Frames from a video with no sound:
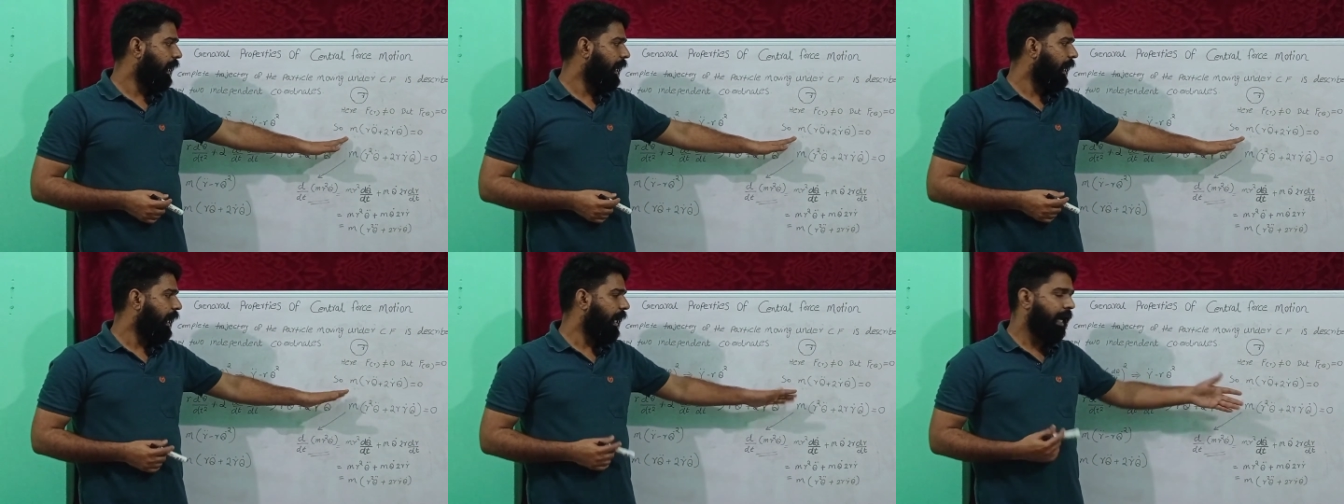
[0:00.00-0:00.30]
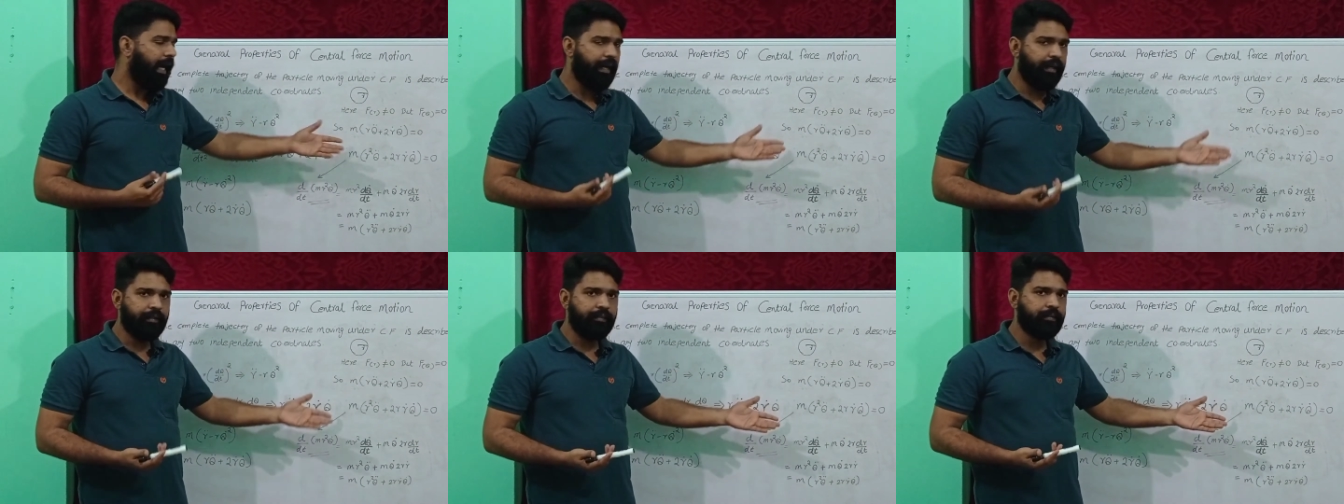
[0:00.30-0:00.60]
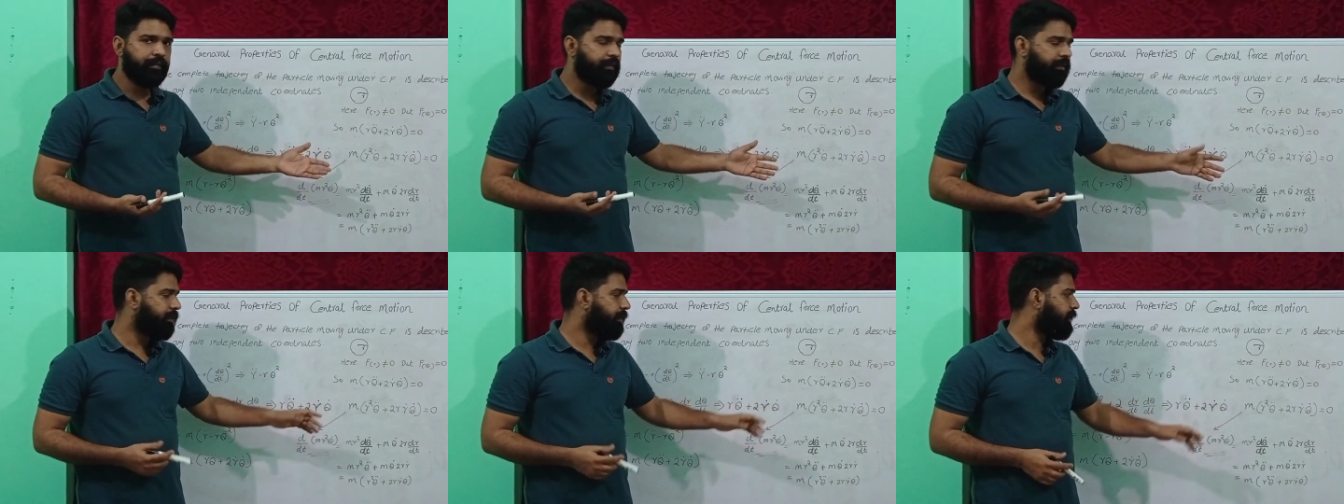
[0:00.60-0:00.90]
Hence
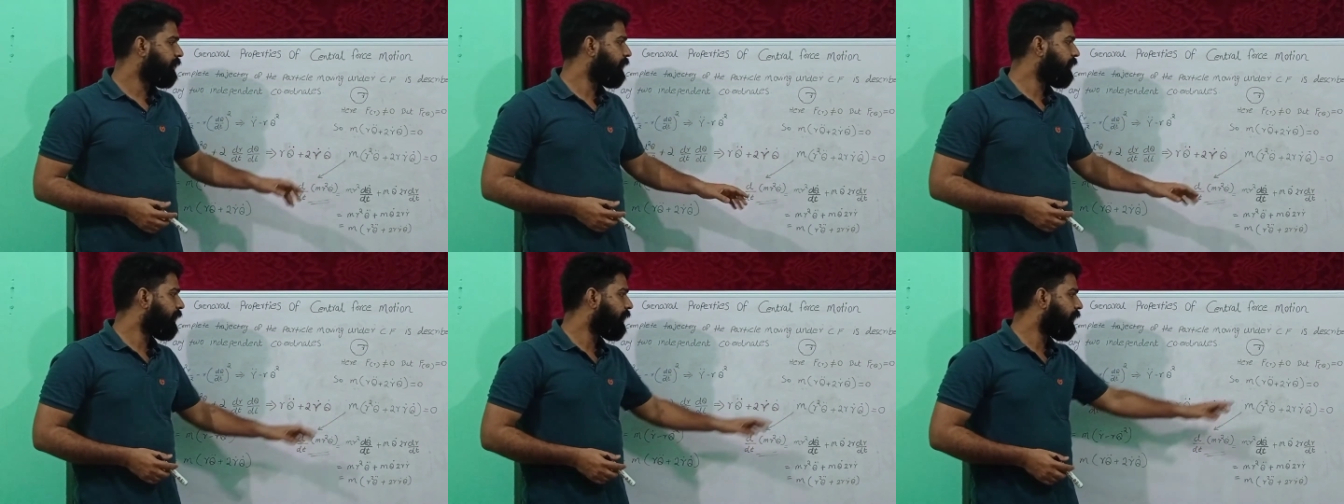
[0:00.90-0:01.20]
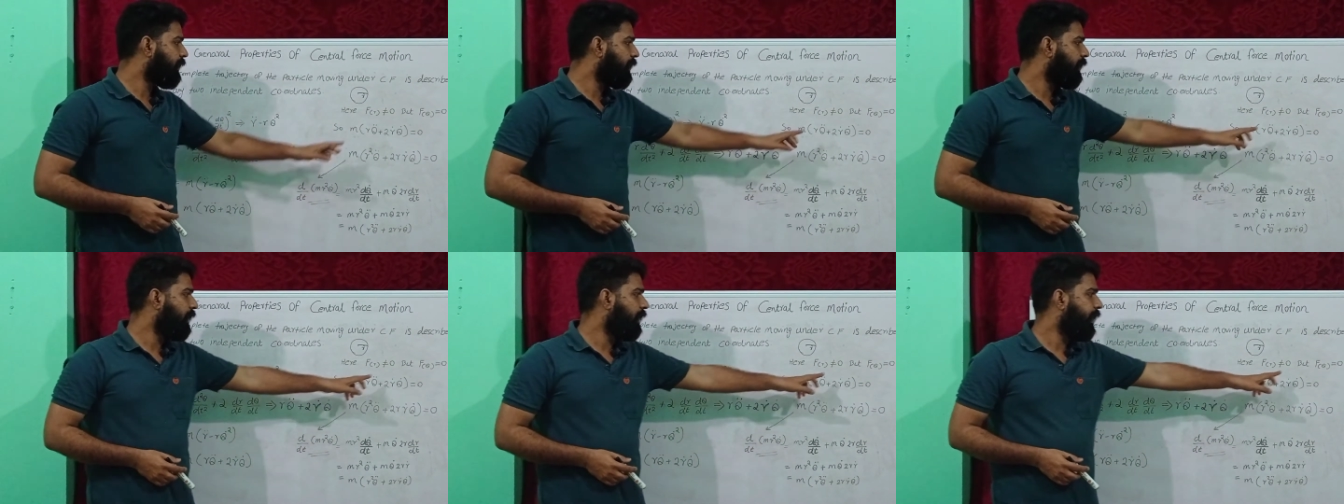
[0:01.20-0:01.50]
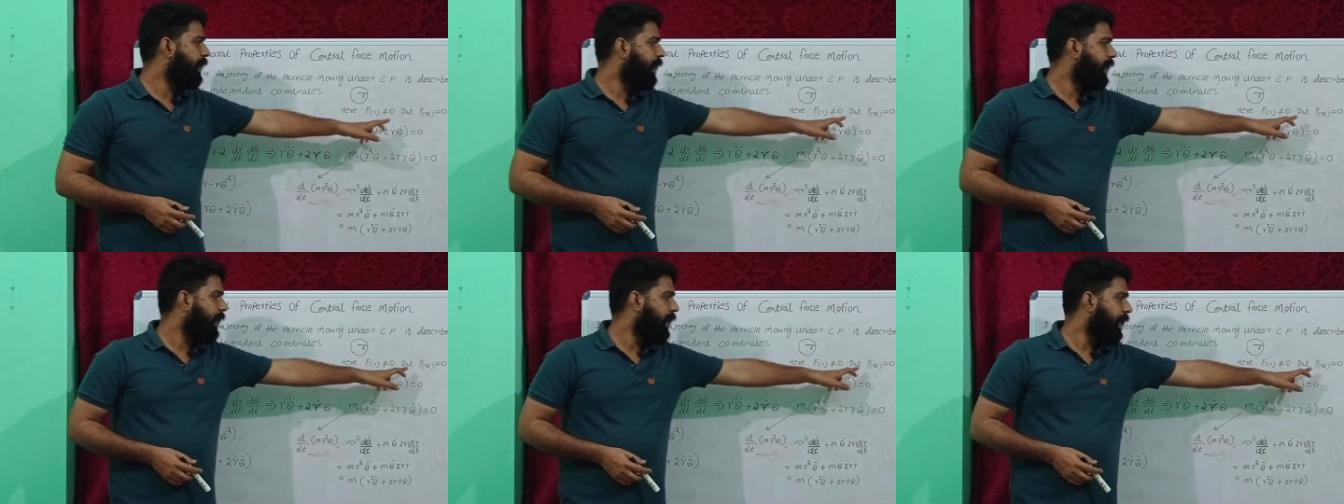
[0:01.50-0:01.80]

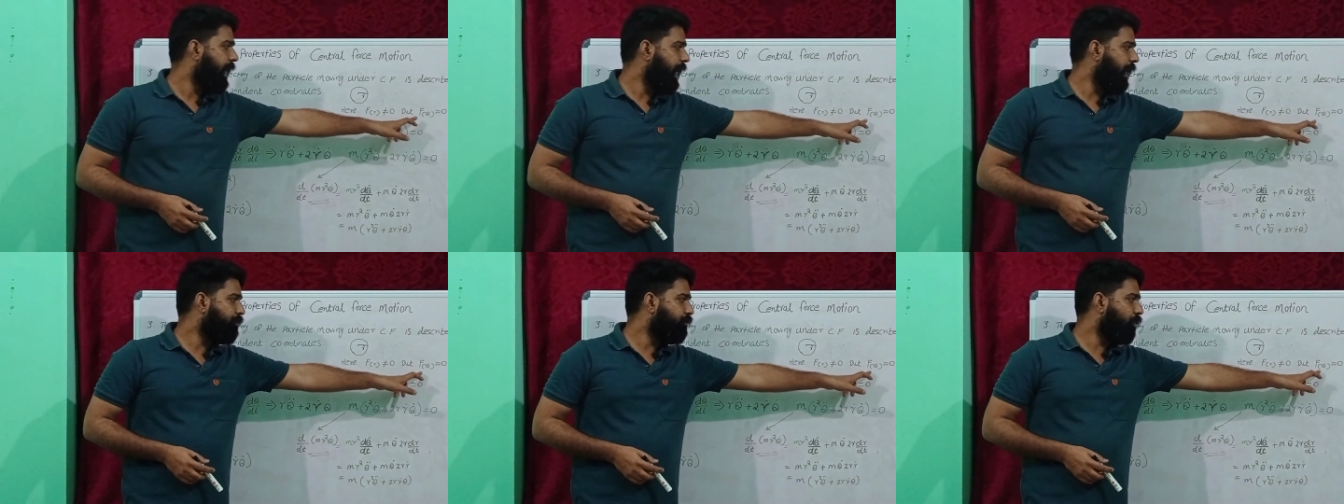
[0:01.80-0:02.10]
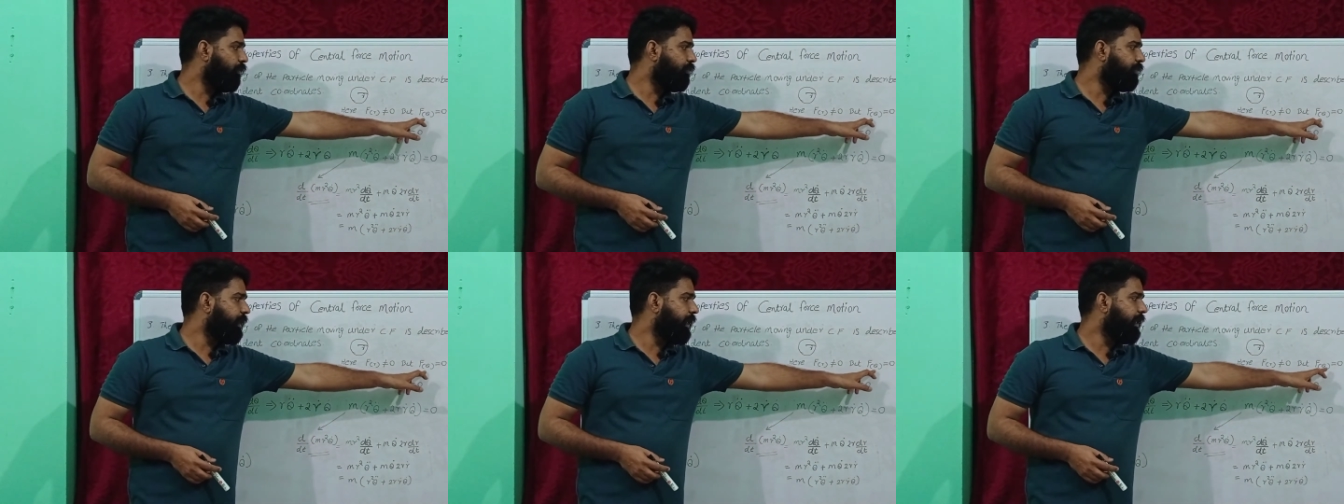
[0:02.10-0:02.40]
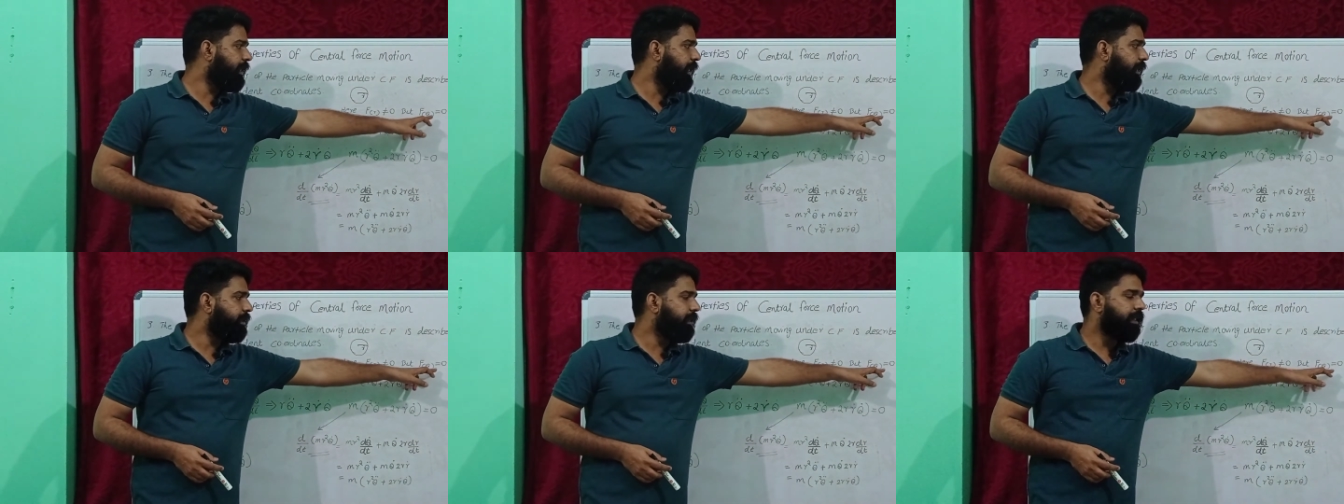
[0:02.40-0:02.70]
f of
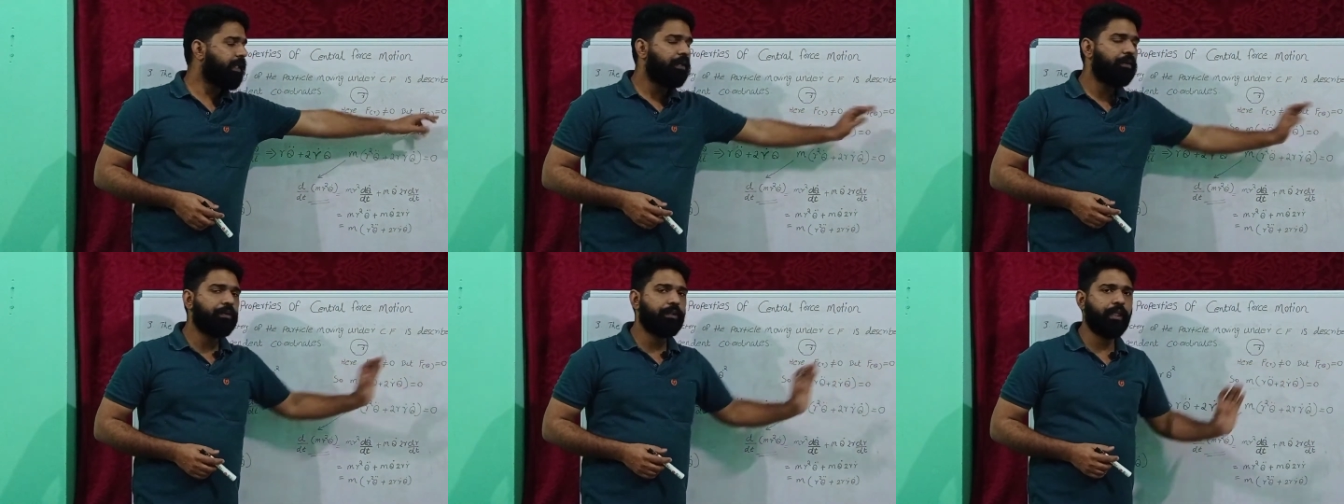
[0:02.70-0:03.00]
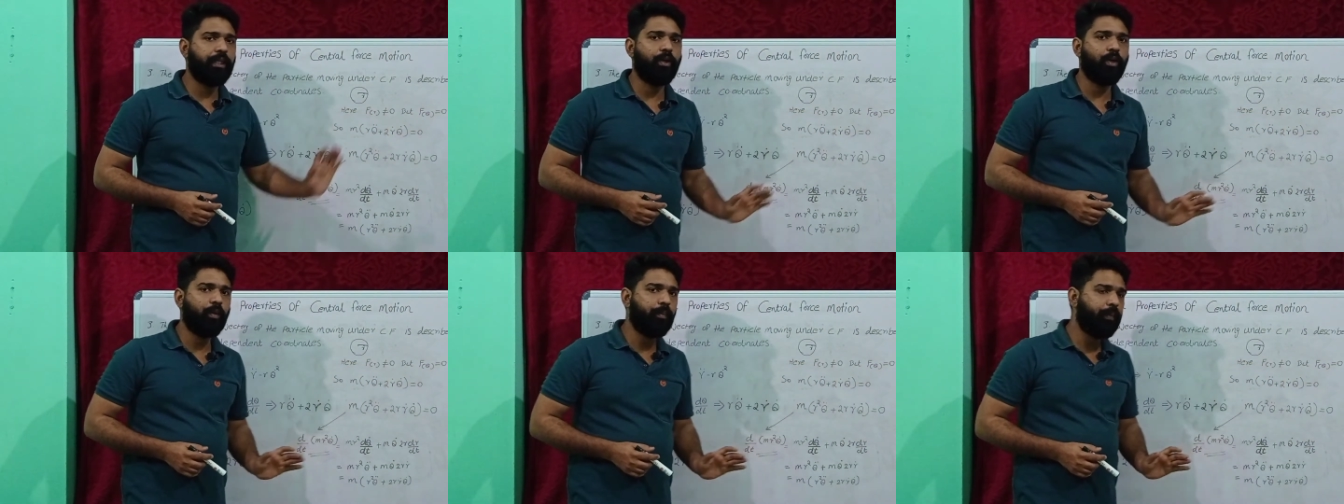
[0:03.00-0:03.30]
theta is equal to 0